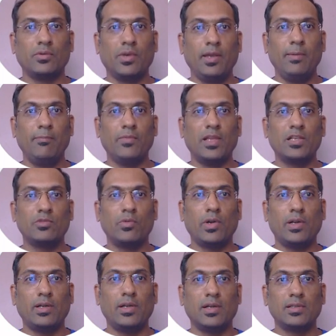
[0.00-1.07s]
Okay, that's
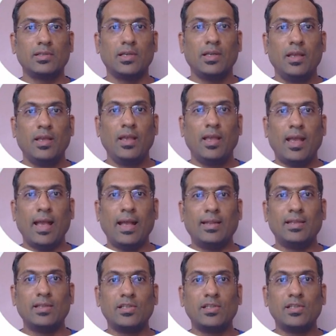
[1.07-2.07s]
what it does, and